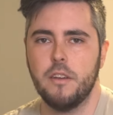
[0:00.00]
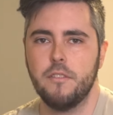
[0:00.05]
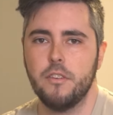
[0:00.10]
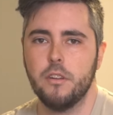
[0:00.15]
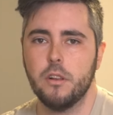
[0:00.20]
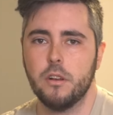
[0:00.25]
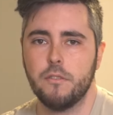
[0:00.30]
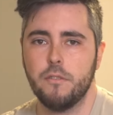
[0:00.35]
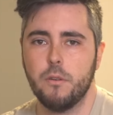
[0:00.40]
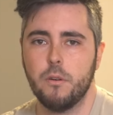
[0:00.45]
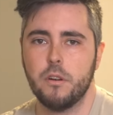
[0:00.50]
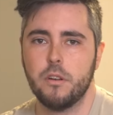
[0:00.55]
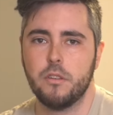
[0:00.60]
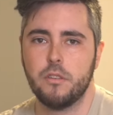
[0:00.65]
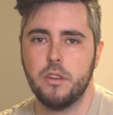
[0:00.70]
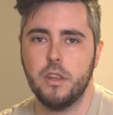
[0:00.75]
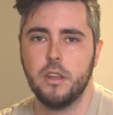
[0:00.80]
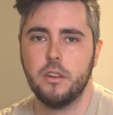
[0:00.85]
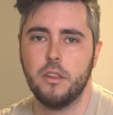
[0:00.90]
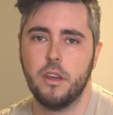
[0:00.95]
If you look forward to
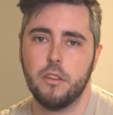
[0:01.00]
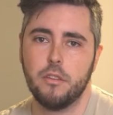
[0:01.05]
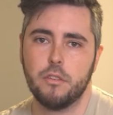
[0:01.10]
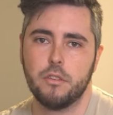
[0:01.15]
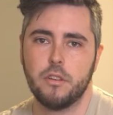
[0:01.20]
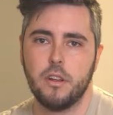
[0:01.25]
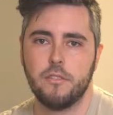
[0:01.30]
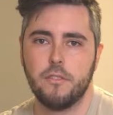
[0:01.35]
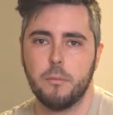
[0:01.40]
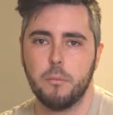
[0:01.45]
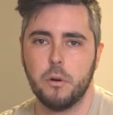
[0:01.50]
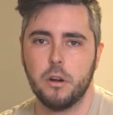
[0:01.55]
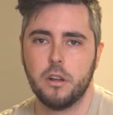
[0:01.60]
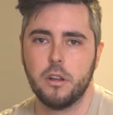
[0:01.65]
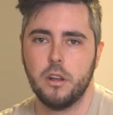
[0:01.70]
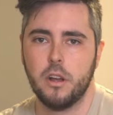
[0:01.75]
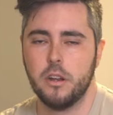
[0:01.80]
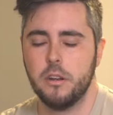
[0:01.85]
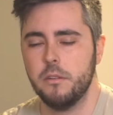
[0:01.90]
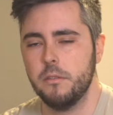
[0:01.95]
seeing the other stuff I'm
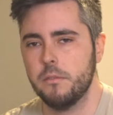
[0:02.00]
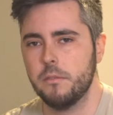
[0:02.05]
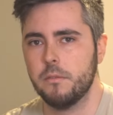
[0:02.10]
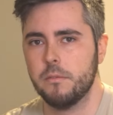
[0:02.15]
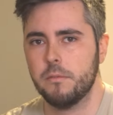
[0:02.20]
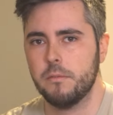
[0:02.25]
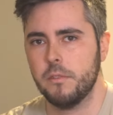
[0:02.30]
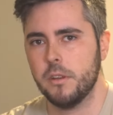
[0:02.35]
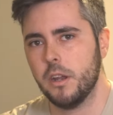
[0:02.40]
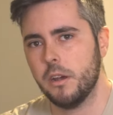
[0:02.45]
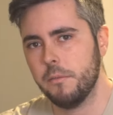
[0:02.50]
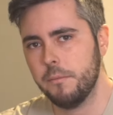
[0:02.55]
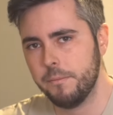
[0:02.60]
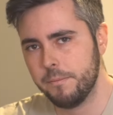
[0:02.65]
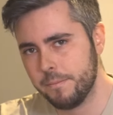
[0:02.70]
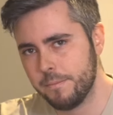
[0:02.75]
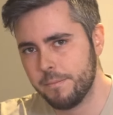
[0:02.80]
working on, you know,